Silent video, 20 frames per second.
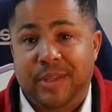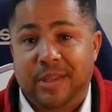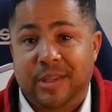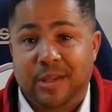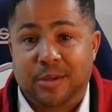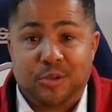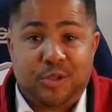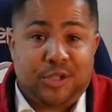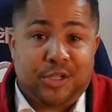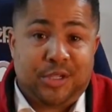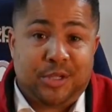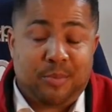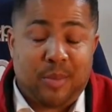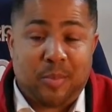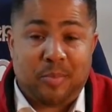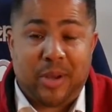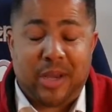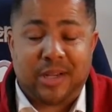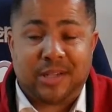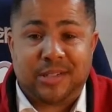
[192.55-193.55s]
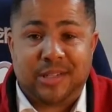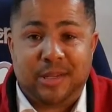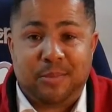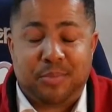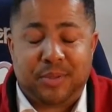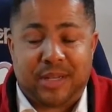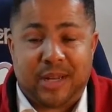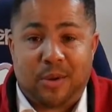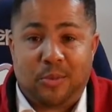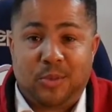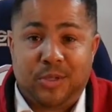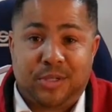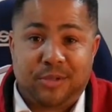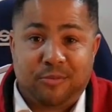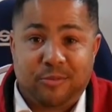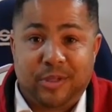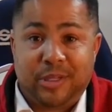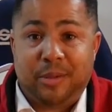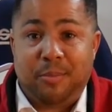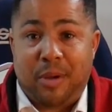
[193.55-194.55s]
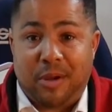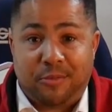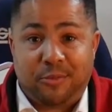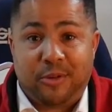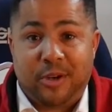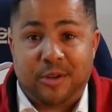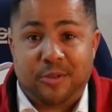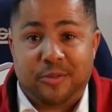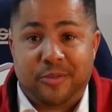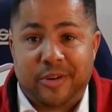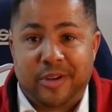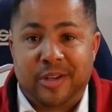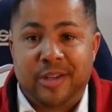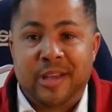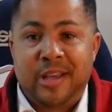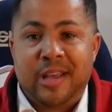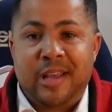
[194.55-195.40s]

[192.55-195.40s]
He was just in my back seat, but that wasn't really my friend." And